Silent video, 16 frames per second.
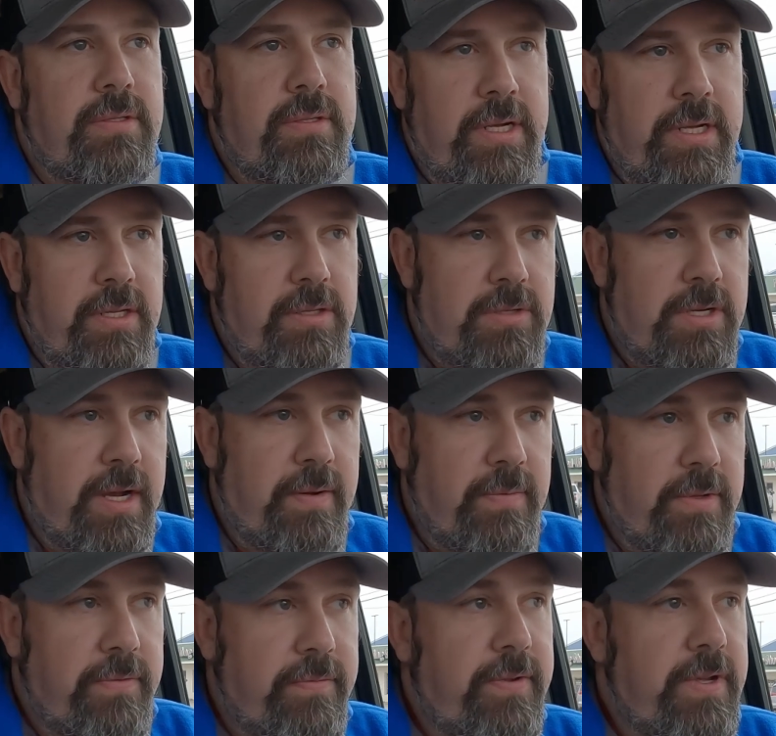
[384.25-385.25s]
like
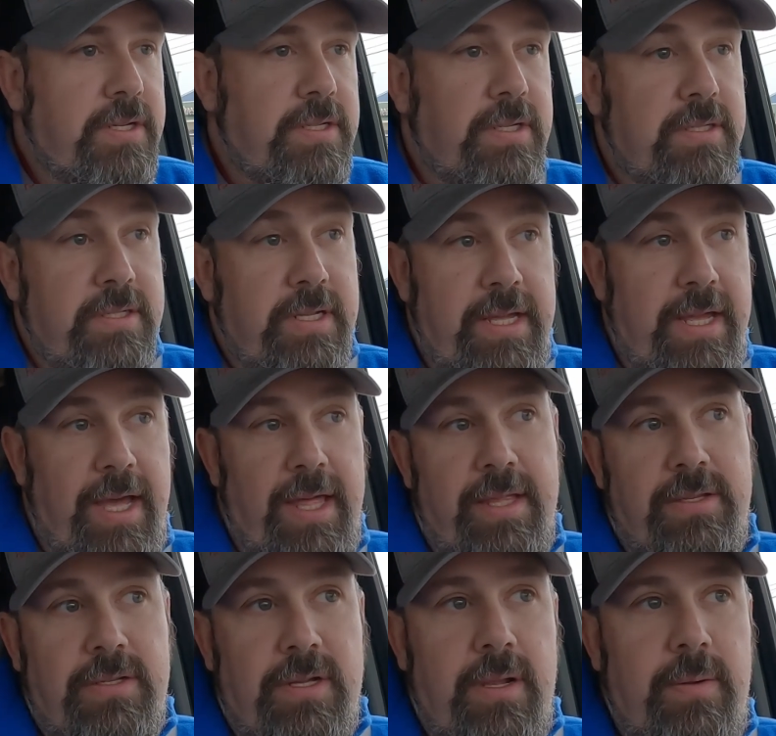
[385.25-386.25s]
travel and fish? I was like, yeah,
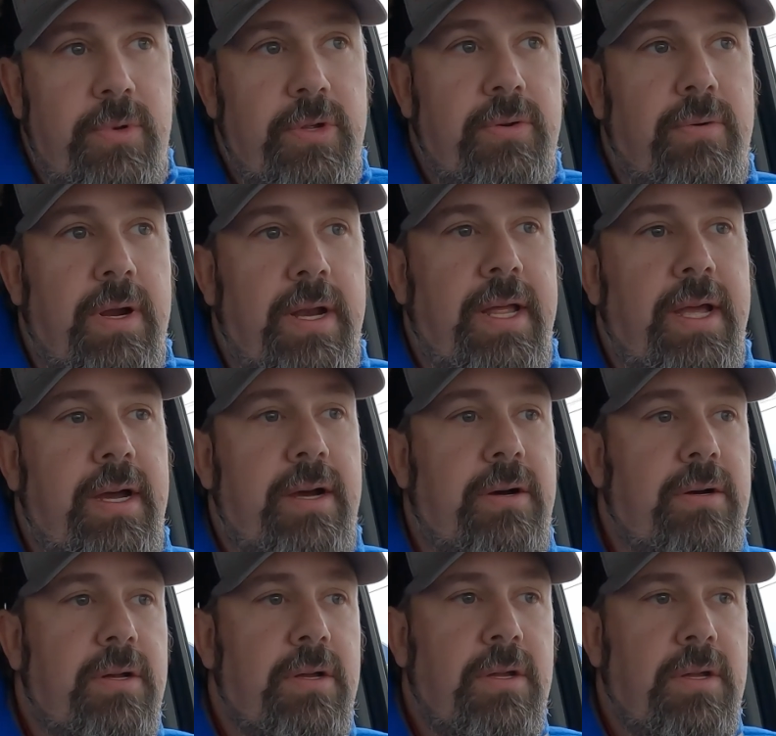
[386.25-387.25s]
that's all I'm doing right now.